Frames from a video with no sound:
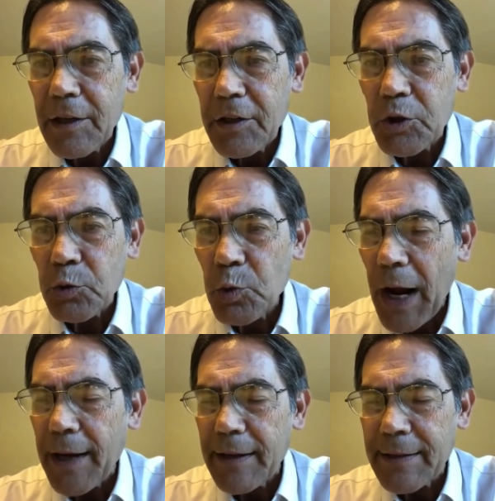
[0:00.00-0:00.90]
to
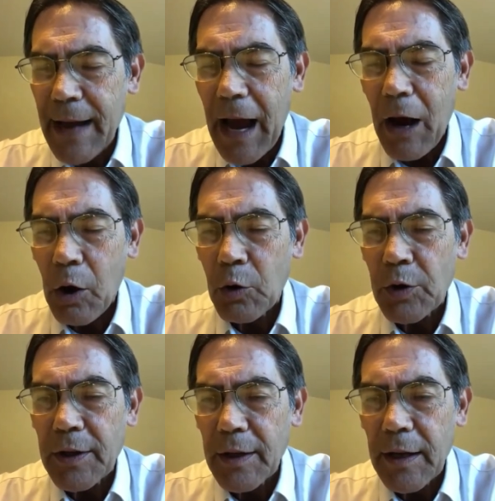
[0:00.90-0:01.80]
write
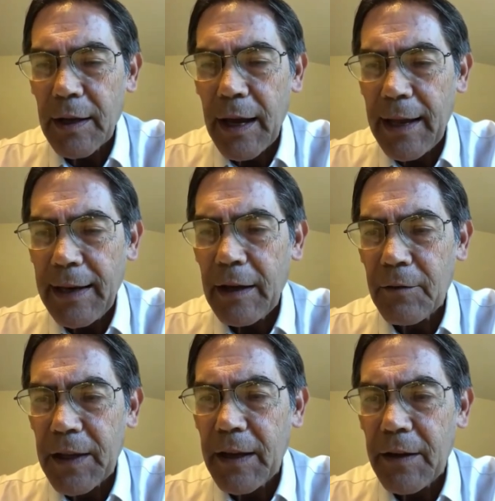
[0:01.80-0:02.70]
down any of
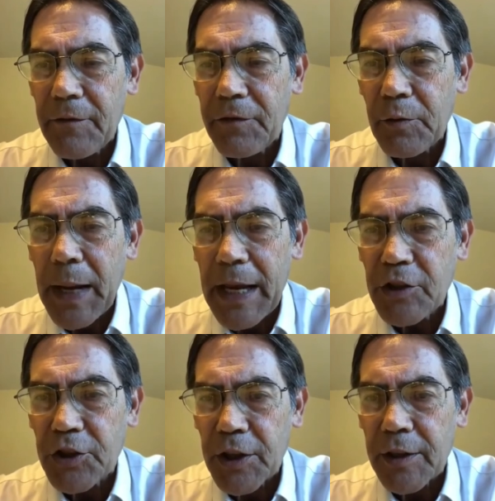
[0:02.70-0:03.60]
the
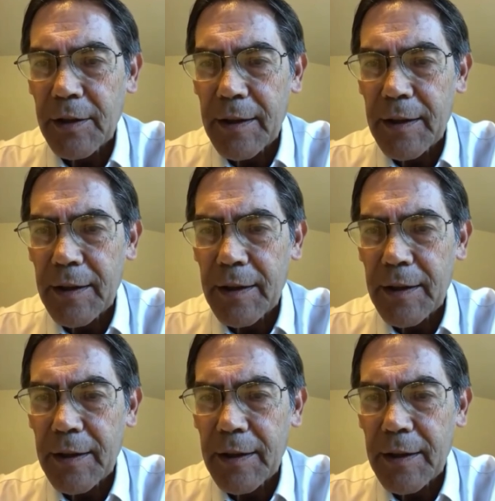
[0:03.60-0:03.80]
information